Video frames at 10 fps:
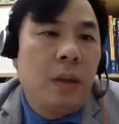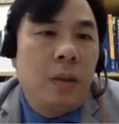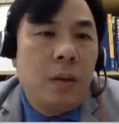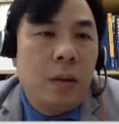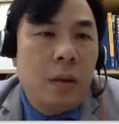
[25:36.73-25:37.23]

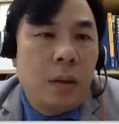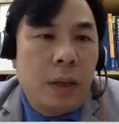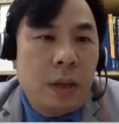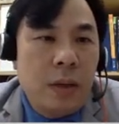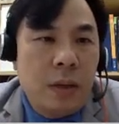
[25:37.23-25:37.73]
So
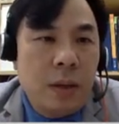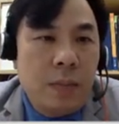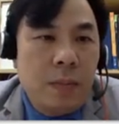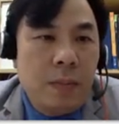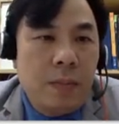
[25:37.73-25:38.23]
second
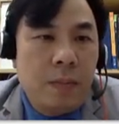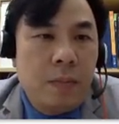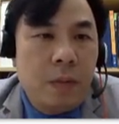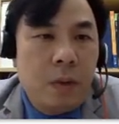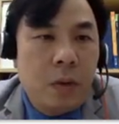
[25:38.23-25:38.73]
step
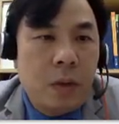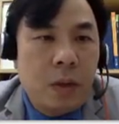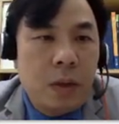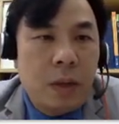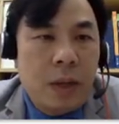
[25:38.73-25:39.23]
or
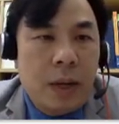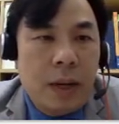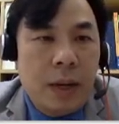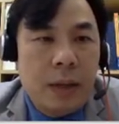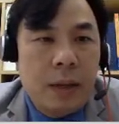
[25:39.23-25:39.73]
second
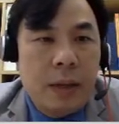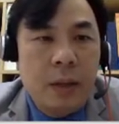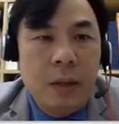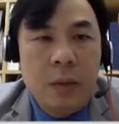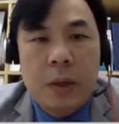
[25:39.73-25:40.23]
guideline
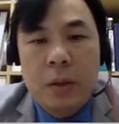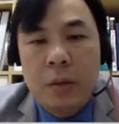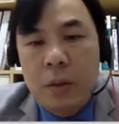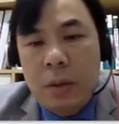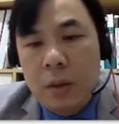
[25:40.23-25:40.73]
here, we're going
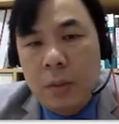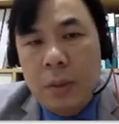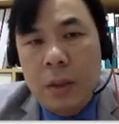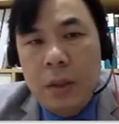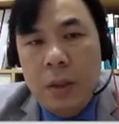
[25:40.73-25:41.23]
to
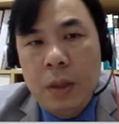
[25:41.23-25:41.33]
determine